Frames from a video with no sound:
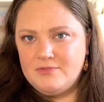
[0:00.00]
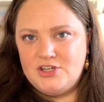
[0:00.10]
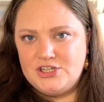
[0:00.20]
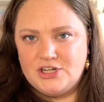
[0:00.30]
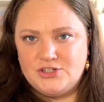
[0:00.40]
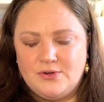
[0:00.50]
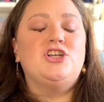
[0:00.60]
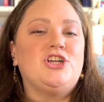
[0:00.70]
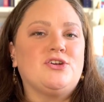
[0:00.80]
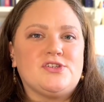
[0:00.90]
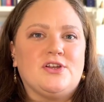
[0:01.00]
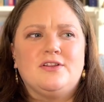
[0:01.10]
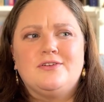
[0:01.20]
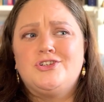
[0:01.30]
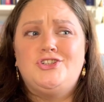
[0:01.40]
She's not sure. She goes on a
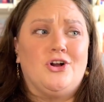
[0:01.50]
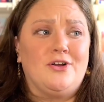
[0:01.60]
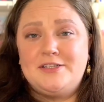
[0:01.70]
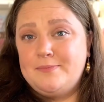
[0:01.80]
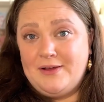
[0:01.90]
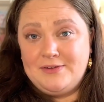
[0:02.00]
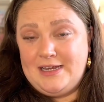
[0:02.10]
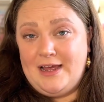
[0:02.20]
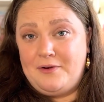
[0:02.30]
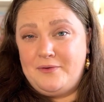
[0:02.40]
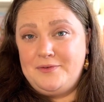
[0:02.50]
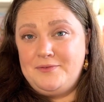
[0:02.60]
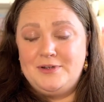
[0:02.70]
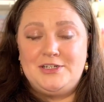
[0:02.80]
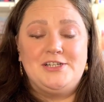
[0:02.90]
little jaunt about town,
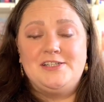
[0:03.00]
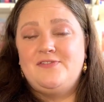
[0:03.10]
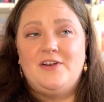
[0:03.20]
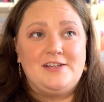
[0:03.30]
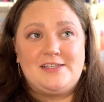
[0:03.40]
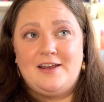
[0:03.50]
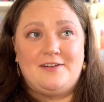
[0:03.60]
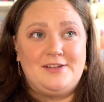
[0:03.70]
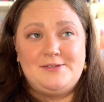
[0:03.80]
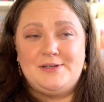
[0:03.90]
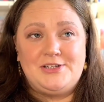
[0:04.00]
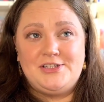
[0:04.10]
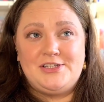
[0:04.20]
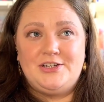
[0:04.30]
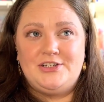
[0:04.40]
which is very scandalous because
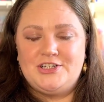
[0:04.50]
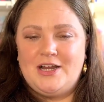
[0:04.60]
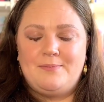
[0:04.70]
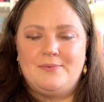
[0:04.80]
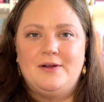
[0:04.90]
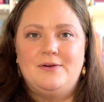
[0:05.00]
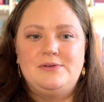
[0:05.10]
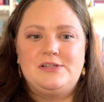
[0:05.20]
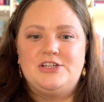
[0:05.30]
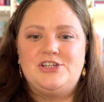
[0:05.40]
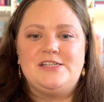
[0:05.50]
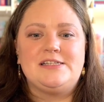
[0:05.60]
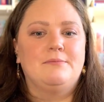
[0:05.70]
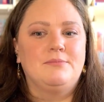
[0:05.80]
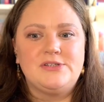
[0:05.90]
she's unchaperoned, and she
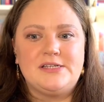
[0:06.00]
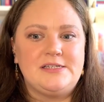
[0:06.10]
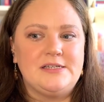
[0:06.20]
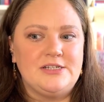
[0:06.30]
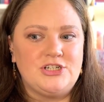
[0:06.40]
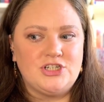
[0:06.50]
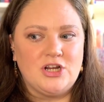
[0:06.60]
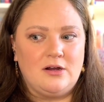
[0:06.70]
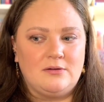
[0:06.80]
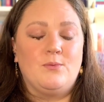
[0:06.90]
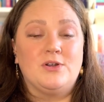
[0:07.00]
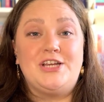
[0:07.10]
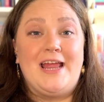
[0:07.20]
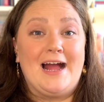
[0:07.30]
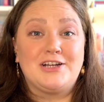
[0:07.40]
stumbles into this shop shop where
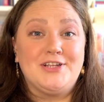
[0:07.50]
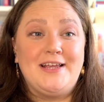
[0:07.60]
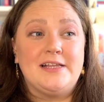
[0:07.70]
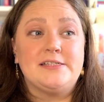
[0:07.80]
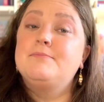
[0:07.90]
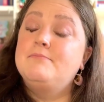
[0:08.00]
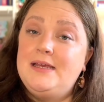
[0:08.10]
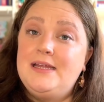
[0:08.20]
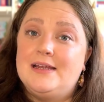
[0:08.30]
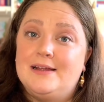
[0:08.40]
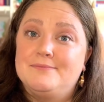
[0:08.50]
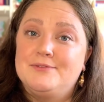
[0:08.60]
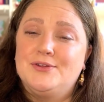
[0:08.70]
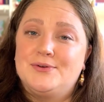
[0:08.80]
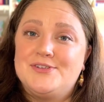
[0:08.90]
she actually ends up meeting the
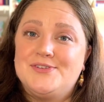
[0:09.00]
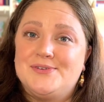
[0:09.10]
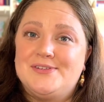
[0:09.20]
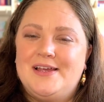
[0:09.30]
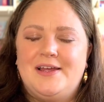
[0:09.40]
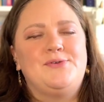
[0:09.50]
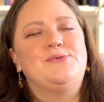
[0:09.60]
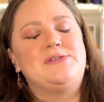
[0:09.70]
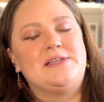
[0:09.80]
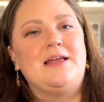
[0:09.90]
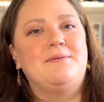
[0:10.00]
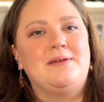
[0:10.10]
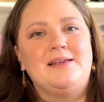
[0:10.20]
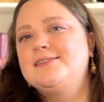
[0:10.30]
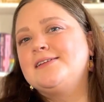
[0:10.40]
Lord Sorcier, whose name
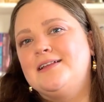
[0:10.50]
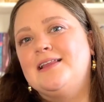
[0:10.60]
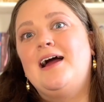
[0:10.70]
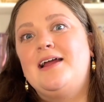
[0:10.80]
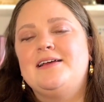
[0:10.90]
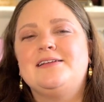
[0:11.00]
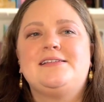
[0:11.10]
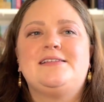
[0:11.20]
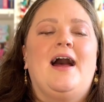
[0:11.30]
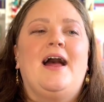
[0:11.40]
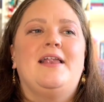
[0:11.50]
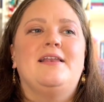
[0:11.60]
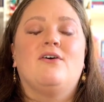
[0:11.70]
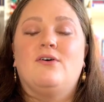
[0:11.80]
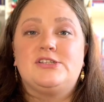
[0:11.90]
is Elias, and
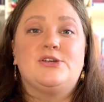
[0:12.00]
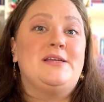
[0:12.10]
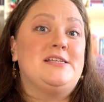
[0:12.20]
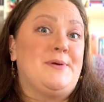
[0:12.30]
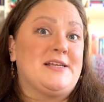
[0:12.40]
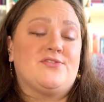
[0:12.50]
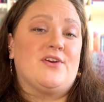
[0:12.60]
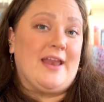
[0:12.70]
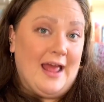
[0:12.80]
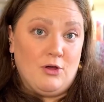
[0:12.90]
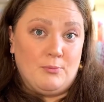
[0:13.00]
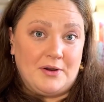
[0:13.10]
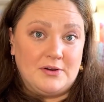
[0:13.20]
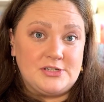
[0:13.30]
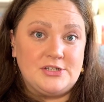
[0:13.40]
also his best friend
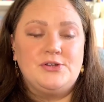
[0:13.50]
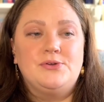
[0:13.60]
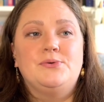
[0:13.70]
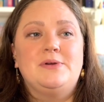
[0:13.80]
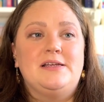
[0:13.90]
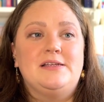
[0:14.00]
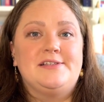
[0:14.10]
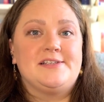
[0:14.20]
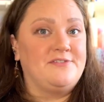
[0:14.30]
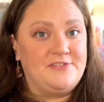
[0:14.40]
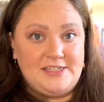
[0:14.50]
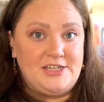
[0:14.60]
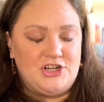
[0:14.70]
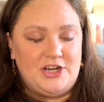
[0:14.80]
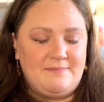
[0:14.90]
Albert, who is a
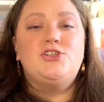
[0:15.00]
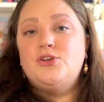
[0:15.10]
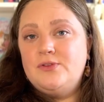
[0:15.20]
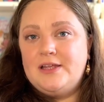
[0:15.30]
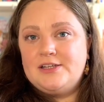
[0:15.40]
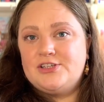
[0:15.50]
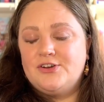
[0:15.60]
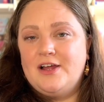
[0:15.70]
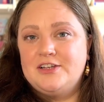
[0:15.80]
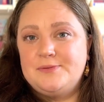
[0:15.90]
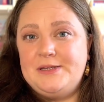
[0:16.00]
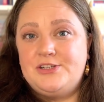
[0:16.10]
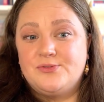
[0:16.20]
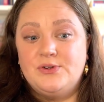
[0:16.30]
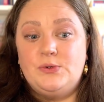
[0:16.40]
physician. Two things turn out to be
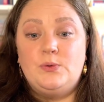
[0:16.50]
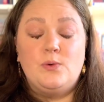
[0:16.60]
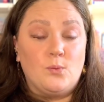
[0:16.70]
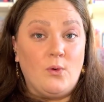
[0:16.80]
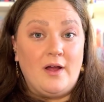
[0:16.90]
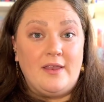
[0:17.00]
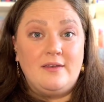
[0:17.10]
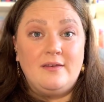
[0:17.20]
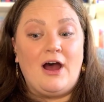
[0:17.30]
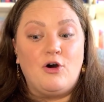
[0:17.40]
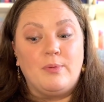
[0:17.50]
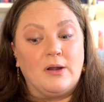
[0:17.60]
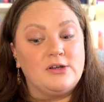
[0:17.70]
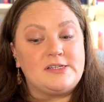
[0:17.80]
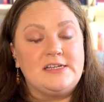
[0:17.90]
true. One,
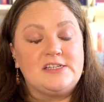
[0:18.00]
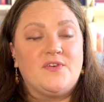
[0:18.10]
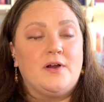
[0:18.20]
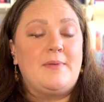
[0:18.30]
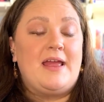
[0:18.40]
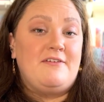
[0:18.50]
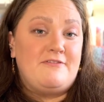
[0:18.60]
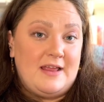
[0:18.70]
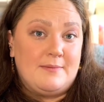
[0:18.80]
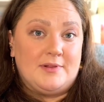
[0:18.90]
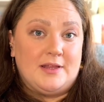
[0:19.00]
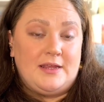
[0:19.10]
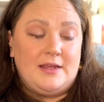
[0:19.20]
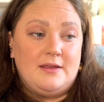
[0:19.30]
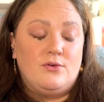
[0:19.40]
Albert is from a
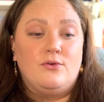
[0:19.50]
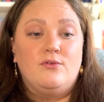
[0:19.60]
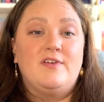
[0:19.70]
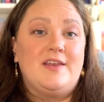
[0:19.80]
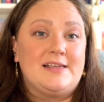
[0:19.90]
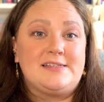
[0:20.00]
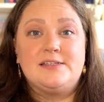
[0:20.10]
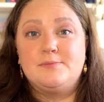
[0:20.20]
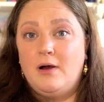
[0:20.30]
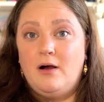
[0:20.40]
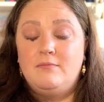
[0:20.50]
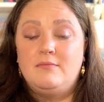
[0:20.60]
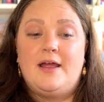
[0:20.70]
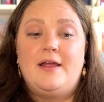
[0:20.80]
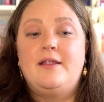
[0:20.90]
family who Vanessa's mom
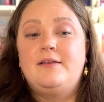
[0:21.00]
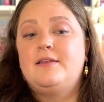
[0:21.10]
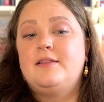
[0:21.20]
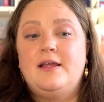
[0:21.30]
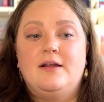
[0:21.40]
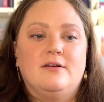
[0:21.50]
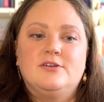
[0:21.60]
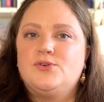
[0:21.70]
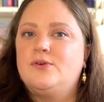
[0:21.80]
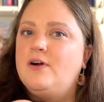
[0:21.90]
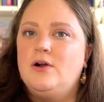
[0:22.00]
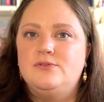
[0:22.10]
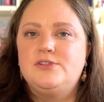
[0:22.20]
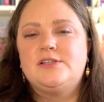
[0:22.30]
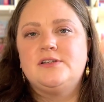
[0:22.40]
and their sort of
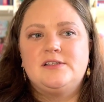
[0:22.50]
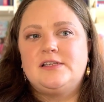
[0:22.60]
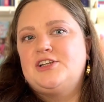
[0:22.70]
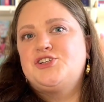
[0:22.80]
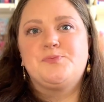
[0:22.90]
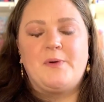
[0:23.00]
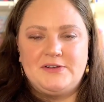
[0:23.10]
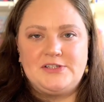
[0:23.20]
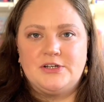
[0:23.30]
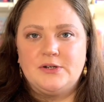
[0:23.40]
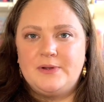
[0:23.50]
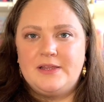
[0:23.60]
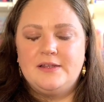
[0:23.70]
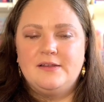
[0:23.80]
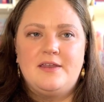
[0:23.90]
host slash sponsor
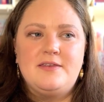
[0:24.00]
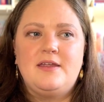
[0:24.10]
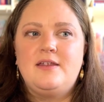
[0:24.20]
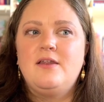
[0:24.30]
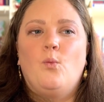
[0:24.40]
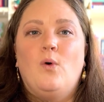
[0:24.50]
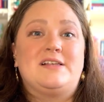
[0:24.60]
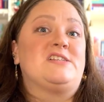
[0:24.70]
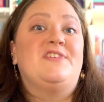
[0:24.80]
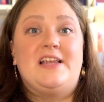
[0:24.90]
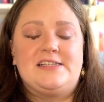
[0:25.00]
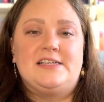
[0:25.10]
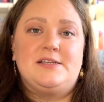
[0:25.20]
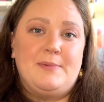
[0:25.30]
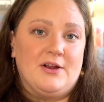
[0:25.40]
within London wants Vanessa
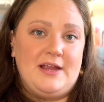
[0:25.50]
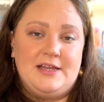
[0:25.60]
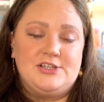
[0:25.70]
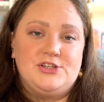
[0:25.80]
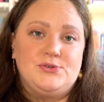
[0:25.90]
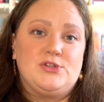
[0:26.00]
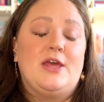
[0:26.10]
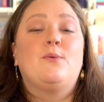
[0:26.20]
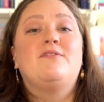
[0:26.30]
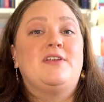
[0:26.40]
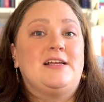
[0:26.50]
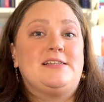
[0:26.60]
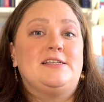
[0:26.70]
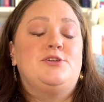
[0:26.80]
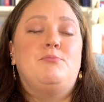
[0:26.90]
to marry into. So they want
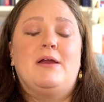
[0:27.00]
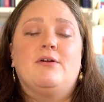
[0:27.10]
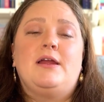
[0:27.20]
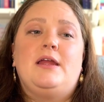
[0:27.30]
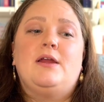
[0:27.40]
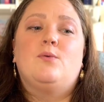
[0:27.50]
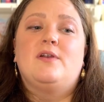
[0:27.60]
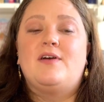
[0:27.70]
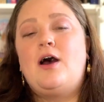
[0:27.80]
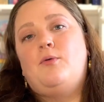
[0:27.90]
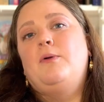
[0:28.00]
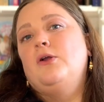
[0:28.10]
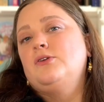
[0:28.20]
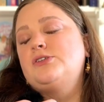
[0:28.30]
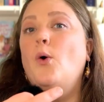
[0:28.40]
Vanessa to marry one of
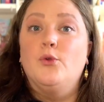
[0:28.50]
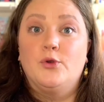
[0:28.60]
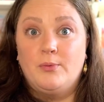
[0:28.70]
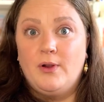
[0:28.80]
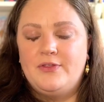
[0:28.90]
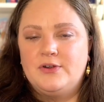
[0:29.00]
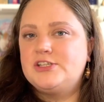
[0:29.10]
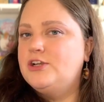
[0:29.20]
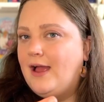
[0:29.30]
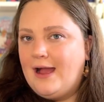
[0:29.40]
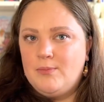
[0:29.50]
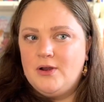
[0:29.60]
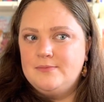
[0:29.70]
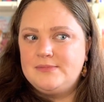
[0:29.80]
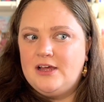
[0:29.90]
Albert's older brothers, not Albert
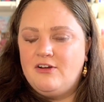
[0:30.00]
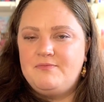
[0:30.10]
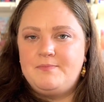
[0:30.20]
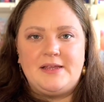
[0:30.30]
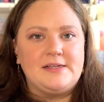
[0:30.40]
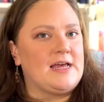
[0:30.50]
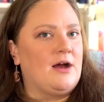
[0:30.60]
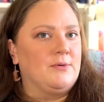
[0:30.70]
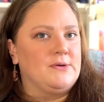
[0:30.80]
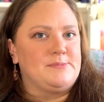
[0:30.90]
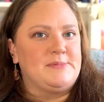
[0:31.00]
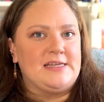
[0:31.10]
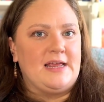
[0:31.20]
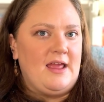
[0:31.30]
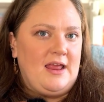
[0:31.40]
himself, because Albert is
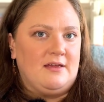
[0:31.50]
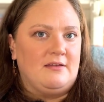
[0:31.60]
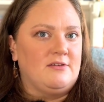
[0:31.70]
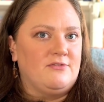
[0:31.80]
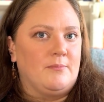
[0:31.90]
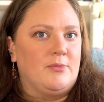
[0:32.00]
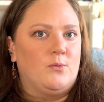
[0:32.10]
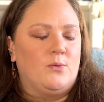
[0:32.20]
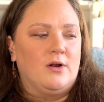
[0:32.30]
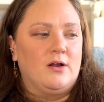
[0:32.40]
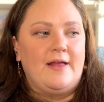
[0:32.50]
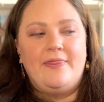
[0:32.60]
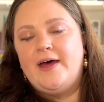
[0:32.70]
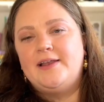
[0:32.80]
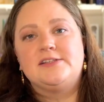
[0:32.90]
missing a hand from the war, and
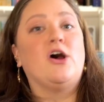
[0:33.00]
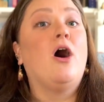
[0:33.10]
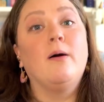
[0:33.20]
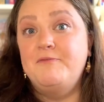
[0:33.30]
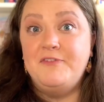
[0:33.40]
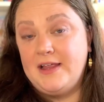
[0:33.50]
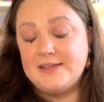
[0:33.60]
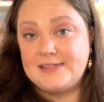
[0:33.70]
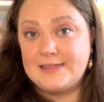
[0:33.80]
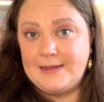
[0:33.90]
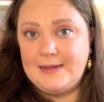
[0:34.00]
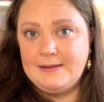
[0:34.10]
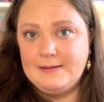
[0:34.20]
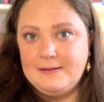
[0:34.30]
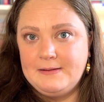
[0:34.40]
that is obviously
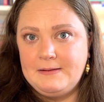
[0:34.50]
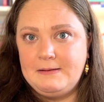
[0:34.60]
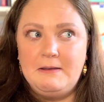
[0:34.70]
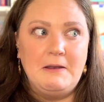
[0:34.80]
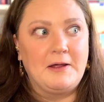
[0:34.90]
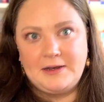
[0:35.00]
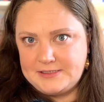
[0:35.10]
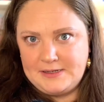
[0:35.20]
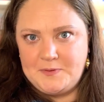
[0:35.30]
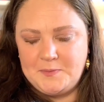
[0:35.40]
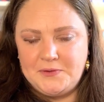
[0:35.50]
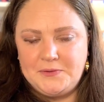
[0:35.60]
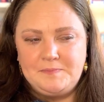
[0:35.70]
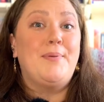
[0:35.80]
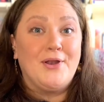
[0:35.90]
not
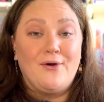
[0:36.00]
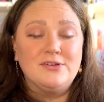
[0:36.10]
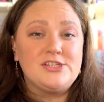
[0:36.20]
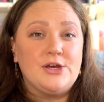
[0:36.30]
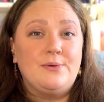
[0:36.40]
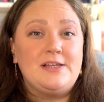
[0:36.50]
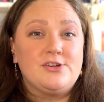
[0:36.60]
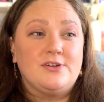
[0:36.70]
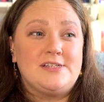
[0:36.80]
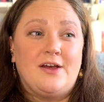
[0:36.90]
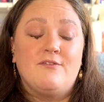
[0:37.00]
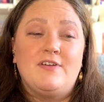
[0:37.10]
acceptable. But also, it turns out